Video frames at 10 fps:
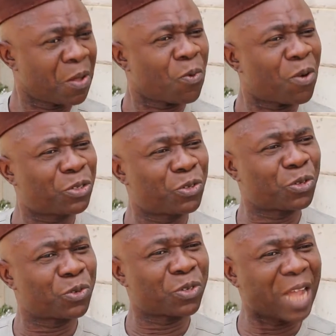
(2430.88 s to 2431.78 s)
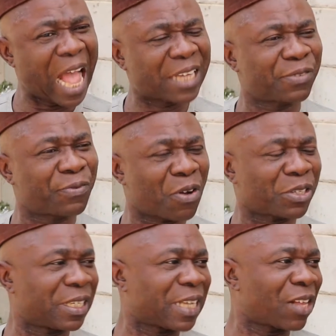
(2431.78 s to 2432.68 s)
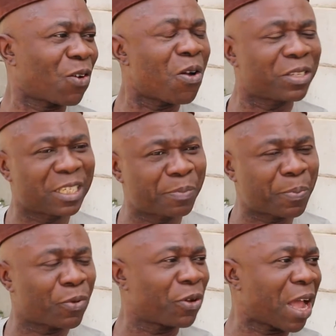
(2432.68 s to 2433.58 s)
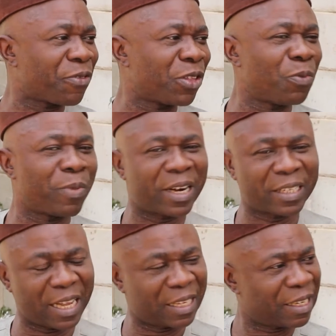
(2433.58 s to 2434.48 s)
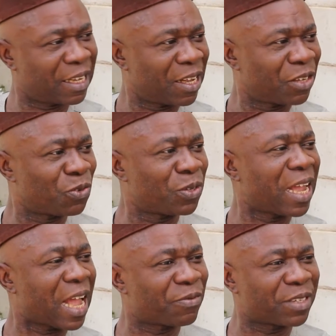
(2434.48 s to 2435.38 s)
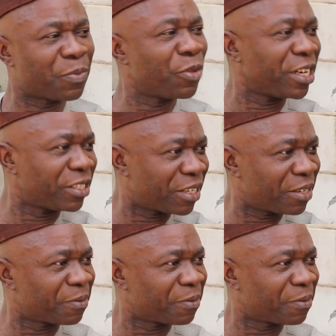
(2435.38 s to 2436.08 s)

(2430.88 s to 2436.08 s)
What you should ask first is that all these people you have enumerated, do they have the immunity?